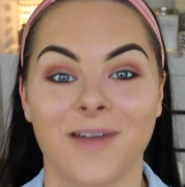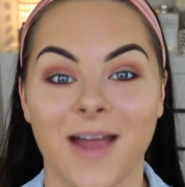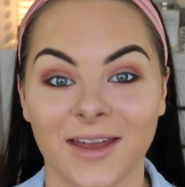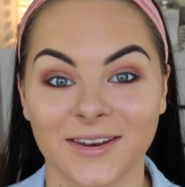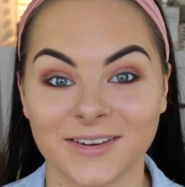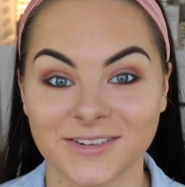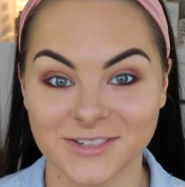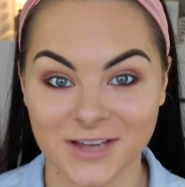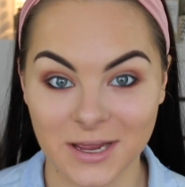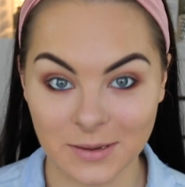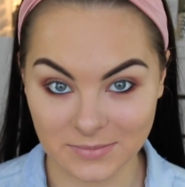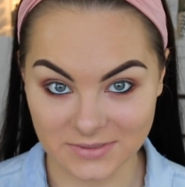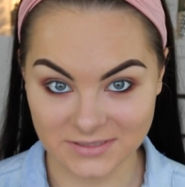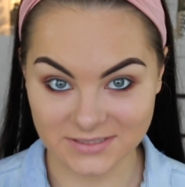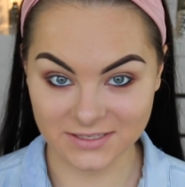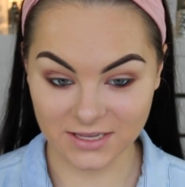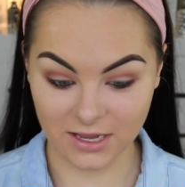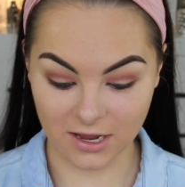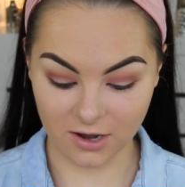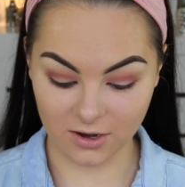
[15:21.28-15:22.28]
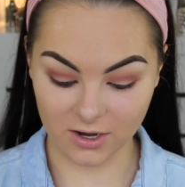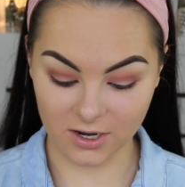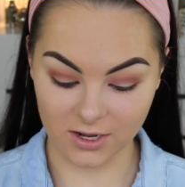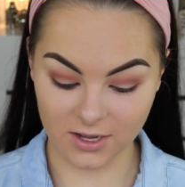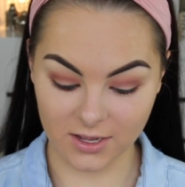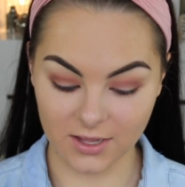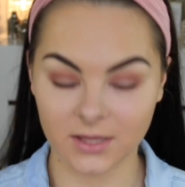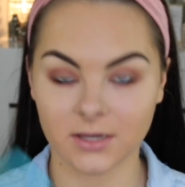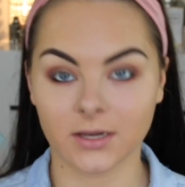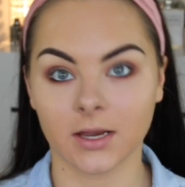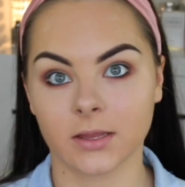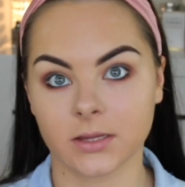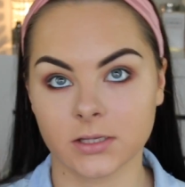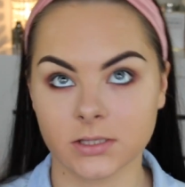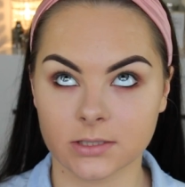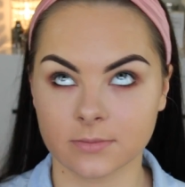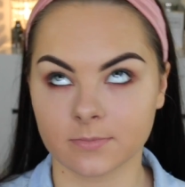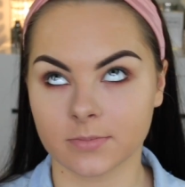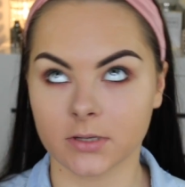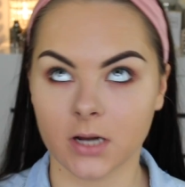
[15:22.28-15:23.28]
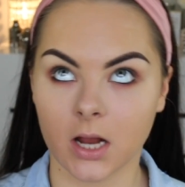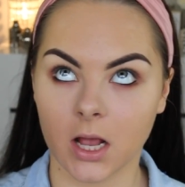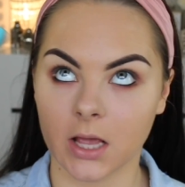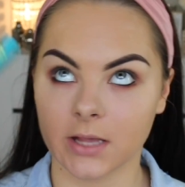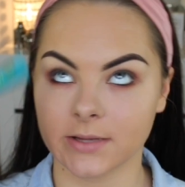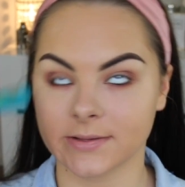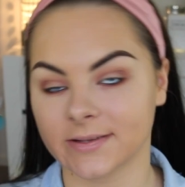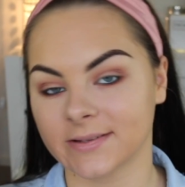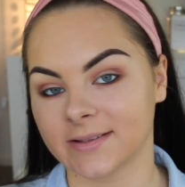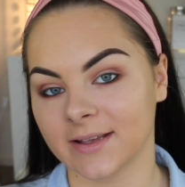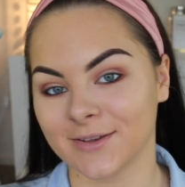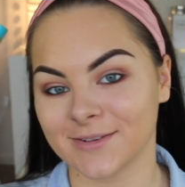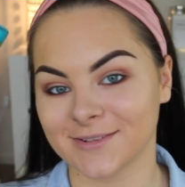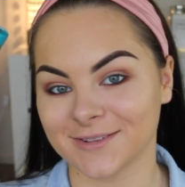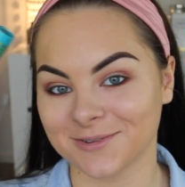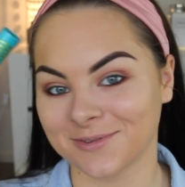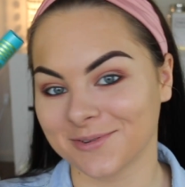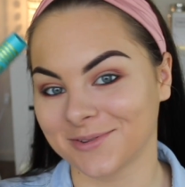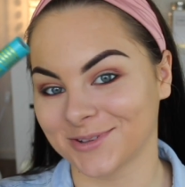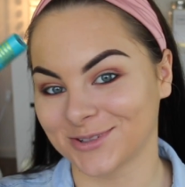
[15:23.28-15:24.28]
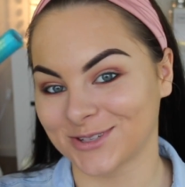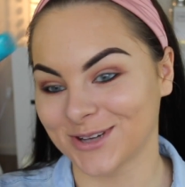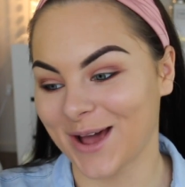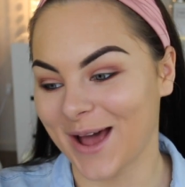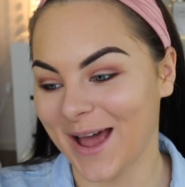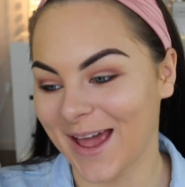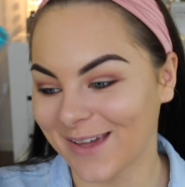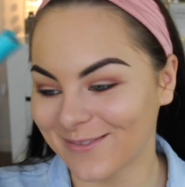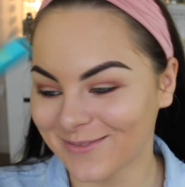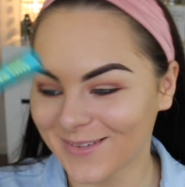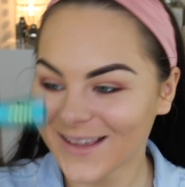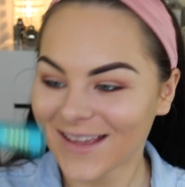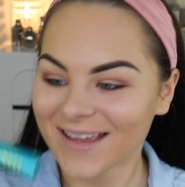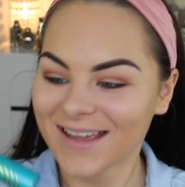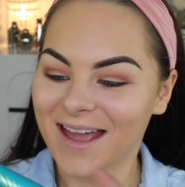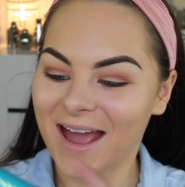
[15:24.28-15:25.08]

Ride and Die mascara, another surprise because I use it all the time.